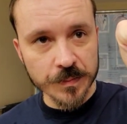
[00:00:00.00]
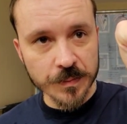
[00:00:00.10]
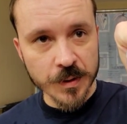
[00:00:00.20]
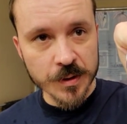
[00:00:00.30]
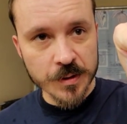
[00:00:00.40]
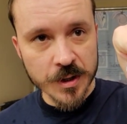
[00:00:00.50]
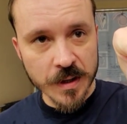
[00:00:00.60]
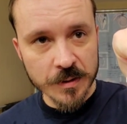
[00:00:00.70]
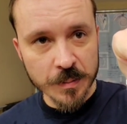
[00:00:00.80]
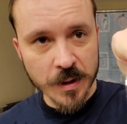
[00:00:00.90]
Wizard
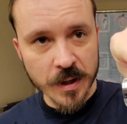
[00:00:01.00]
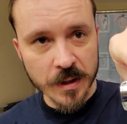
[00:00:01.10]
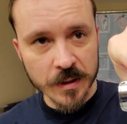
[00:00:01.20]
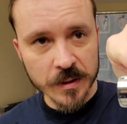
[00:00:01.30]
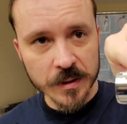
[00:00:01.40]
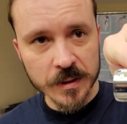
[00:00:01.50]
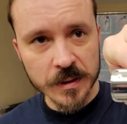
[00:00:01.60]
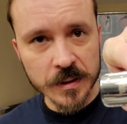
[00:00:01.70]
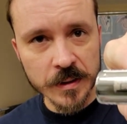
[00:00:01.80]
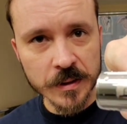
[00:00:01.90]
Shave Supply.
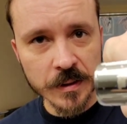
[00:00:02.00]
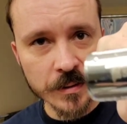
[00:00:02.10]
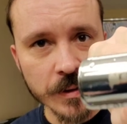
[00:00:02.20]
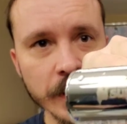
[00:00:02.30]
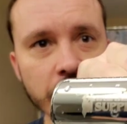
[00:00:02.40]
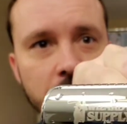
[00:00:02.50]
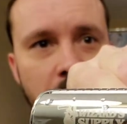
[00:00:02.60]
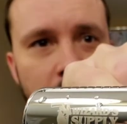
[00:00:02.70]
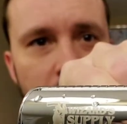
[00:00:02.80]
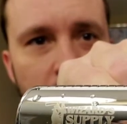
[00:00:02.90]
I can get
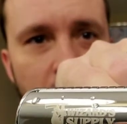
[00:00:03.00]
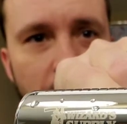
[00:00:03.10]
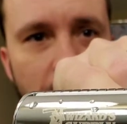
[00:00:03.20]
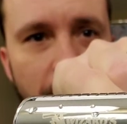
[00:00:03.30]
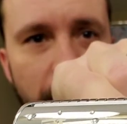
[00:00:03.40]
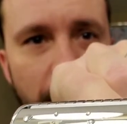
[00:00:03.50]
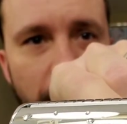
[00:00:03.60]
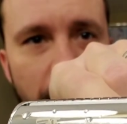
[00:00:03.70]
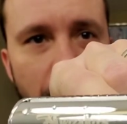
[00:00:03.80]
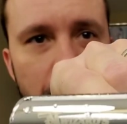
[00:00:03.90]
that. There
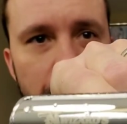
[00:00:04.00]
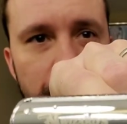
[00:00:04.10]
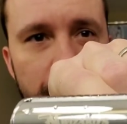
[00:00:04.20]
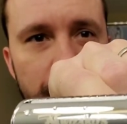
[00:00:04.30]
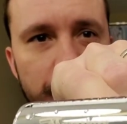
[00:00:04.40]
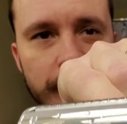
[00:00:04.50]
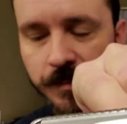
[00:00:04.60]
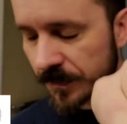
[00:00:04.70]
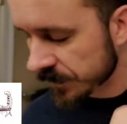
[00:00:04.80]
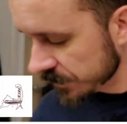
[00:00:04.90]
you
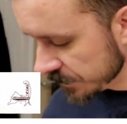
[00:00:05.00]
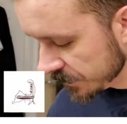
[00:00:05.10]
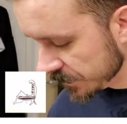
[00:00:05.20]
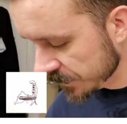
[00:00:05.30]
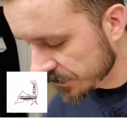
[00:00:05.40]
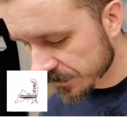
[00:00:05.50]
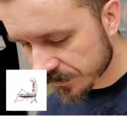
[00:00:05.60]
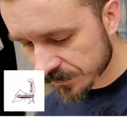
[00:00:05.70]
go.